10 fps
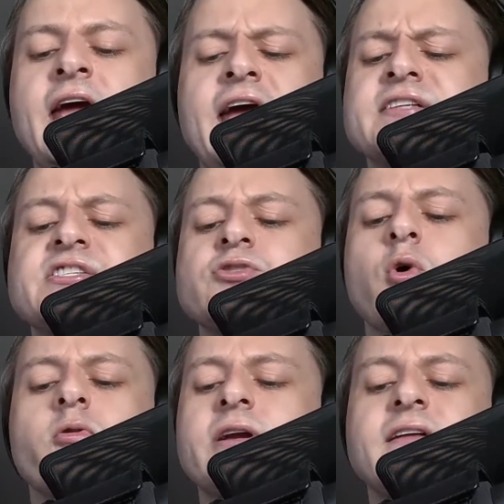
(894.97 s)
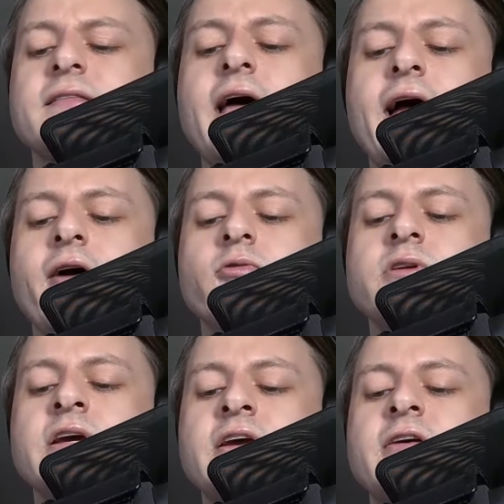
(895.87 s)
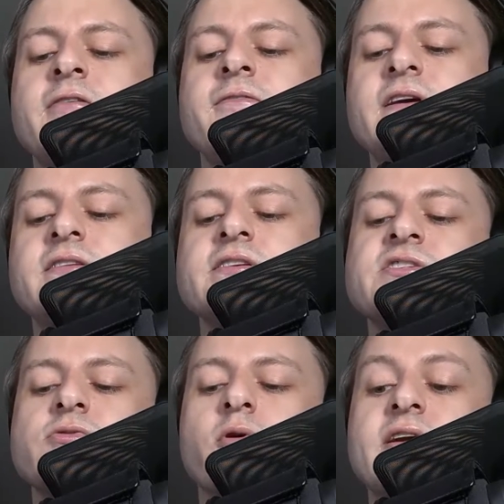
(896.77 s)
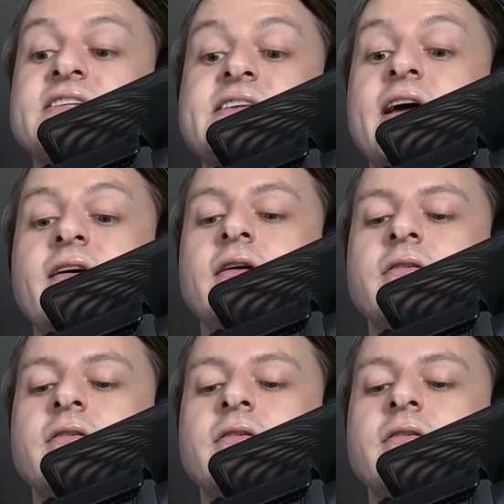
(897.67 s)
and snoring loud, fit to snore his head